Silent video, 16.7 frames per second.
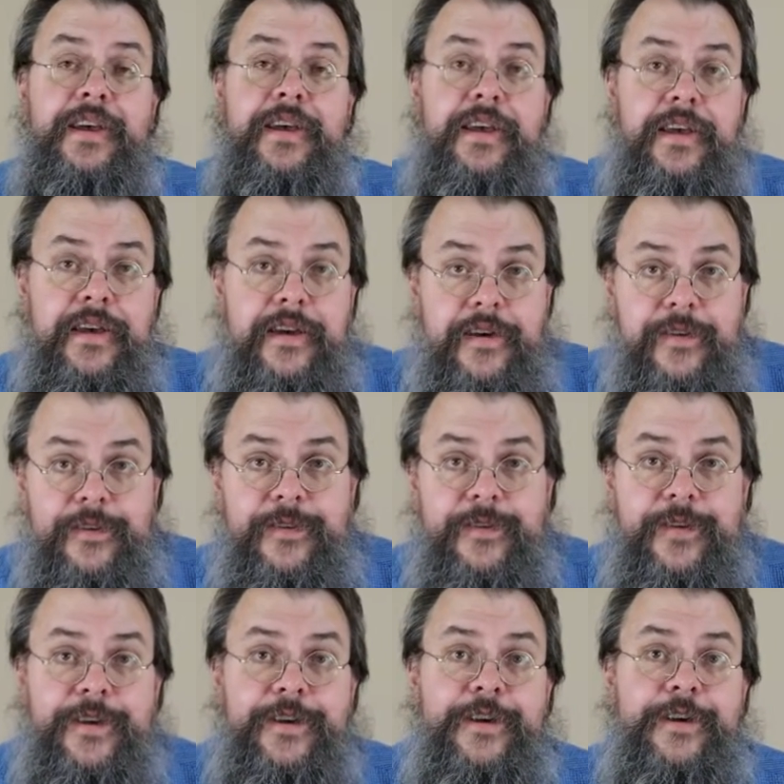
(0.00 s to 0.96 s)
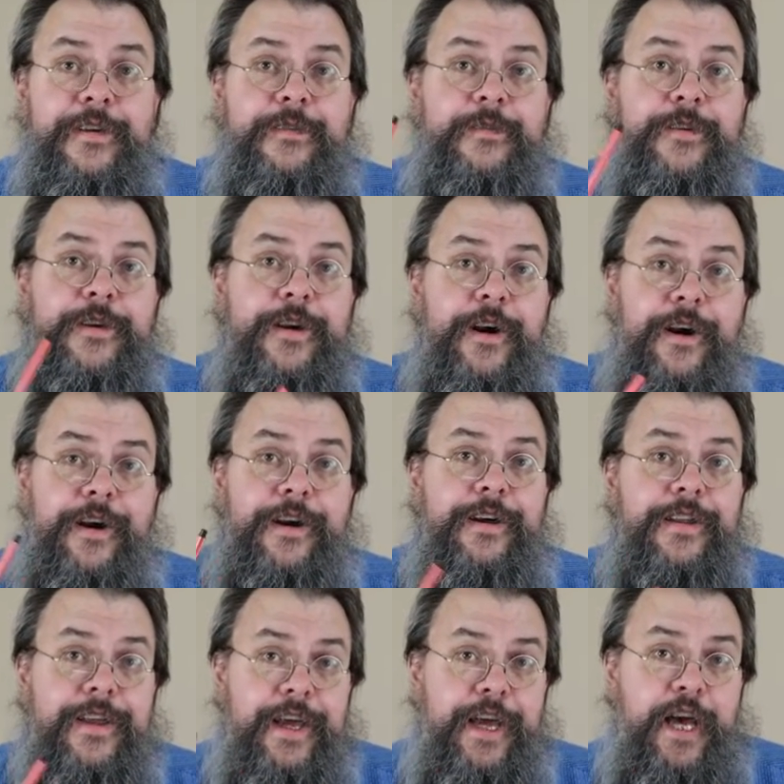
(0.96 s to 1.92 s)
if, for
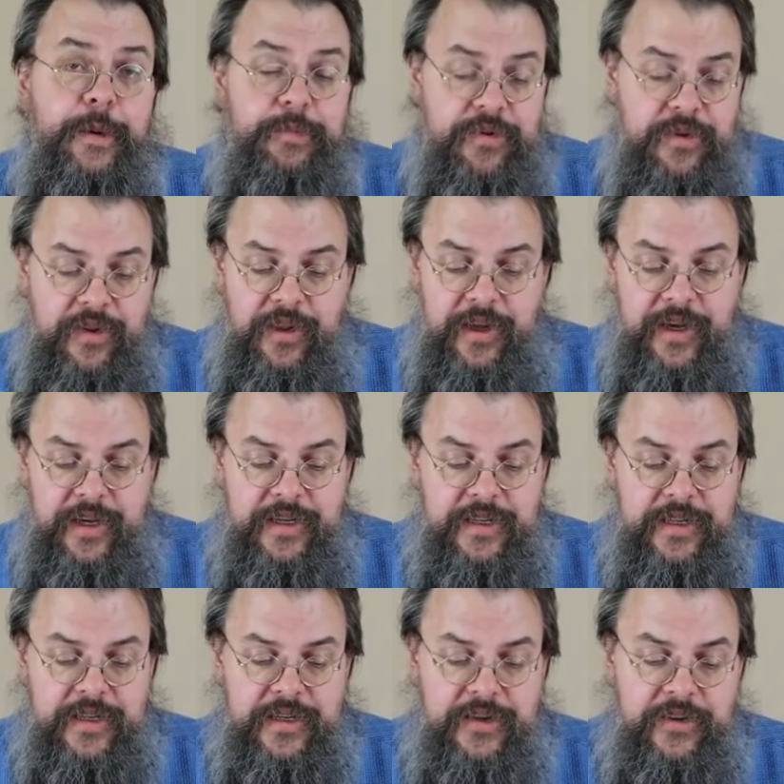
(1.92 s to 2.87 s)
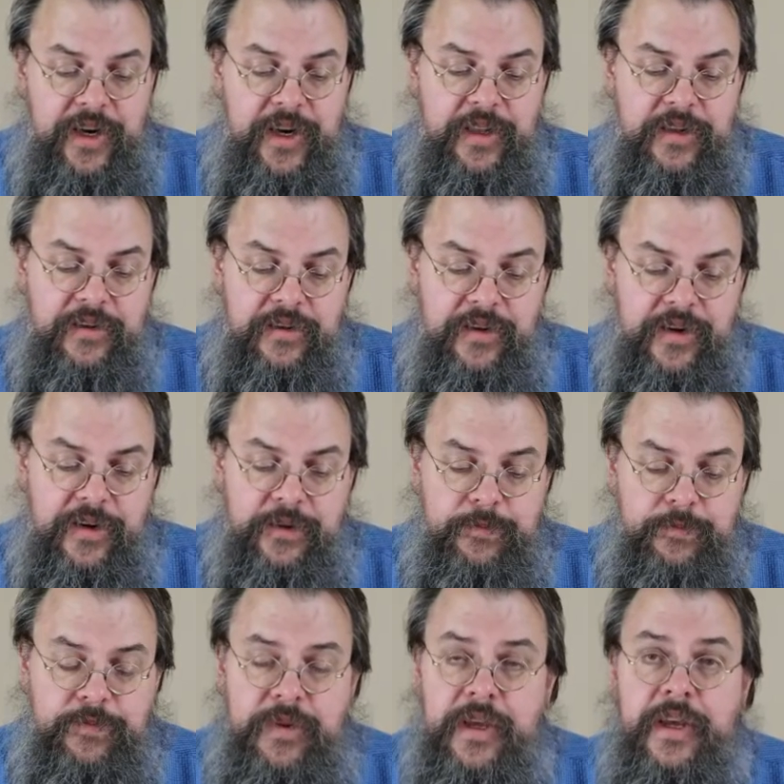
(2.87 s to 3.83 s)
all epsilon greater than
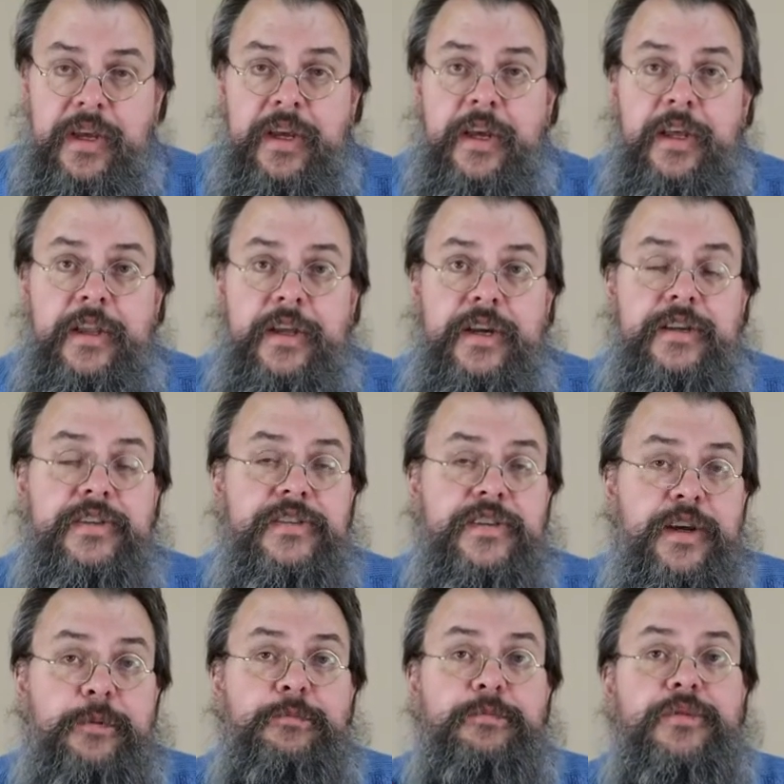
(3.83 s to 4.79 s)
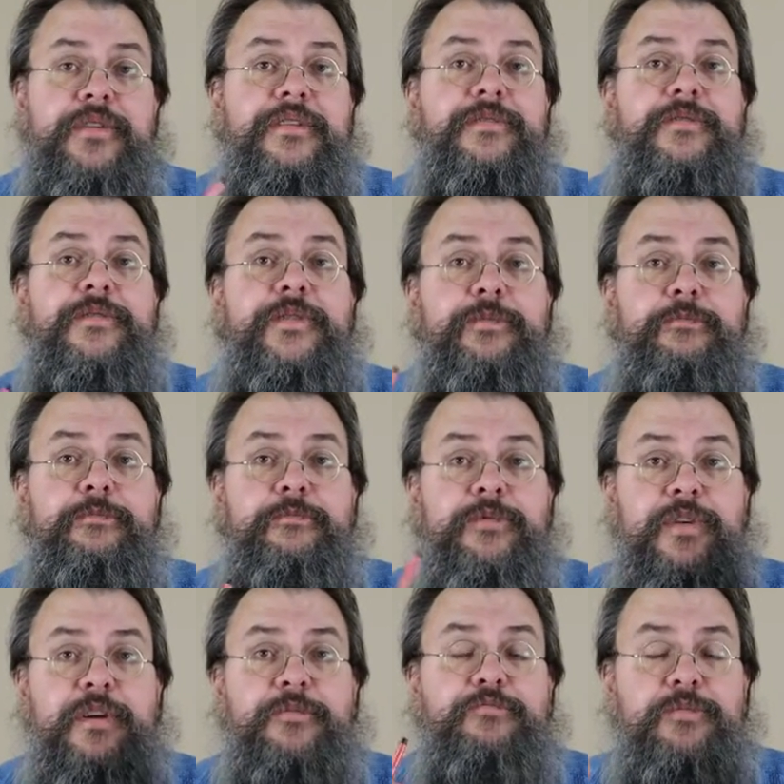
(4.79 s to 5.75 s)
0, there's
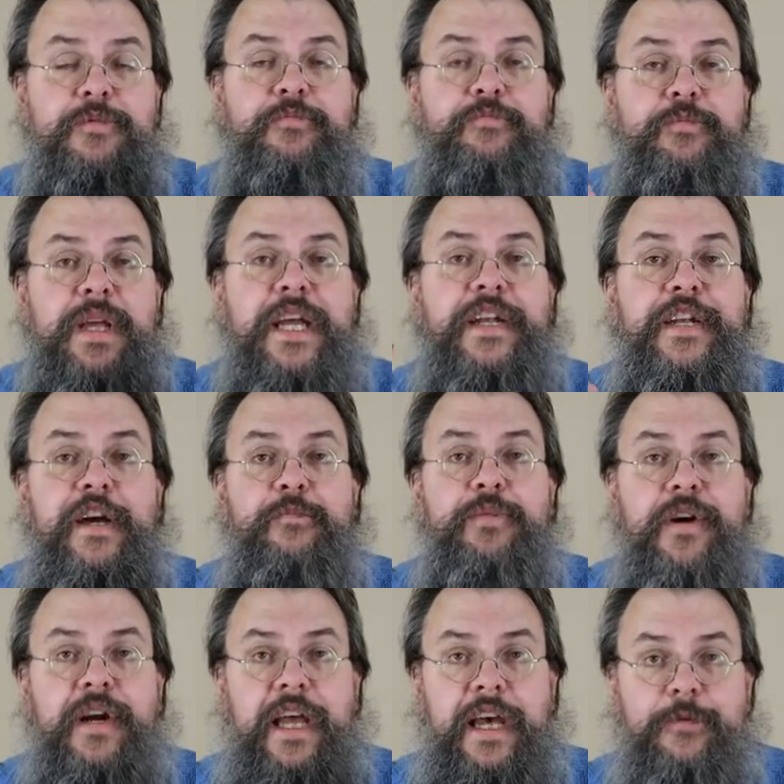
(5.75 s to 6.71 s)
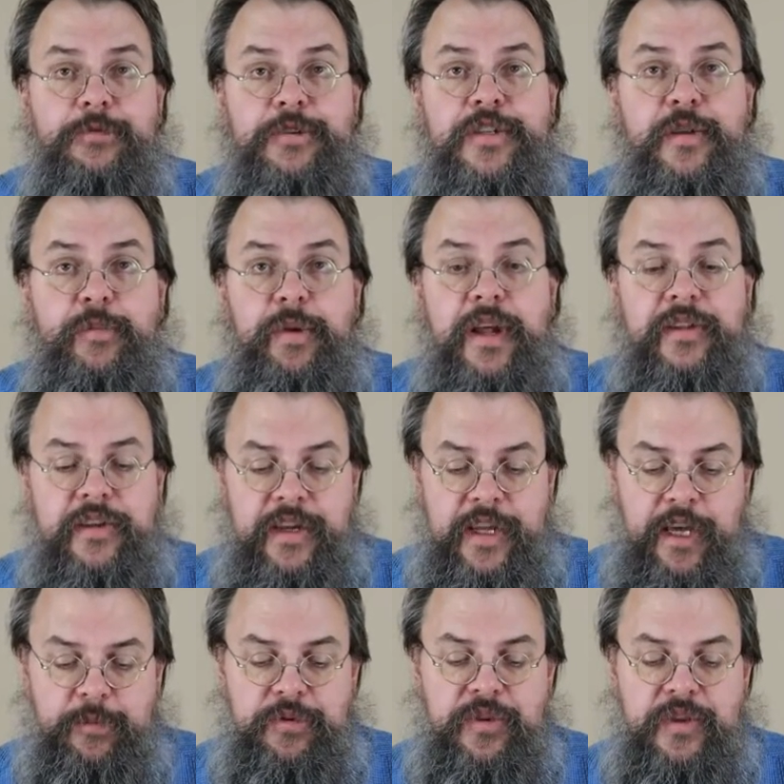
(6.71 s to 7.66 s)
some big number n which depends on
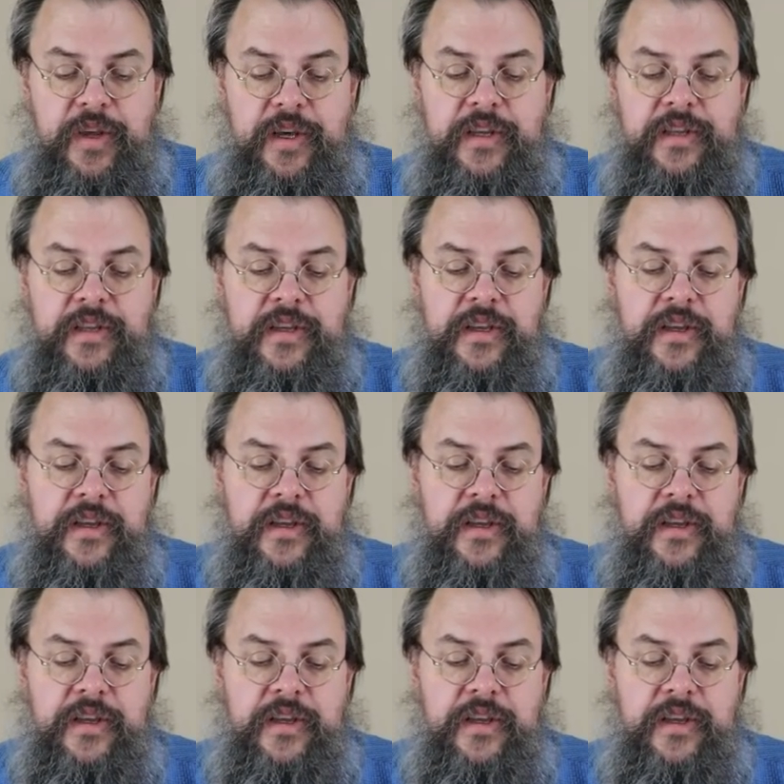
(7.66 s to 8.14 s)
epsilon,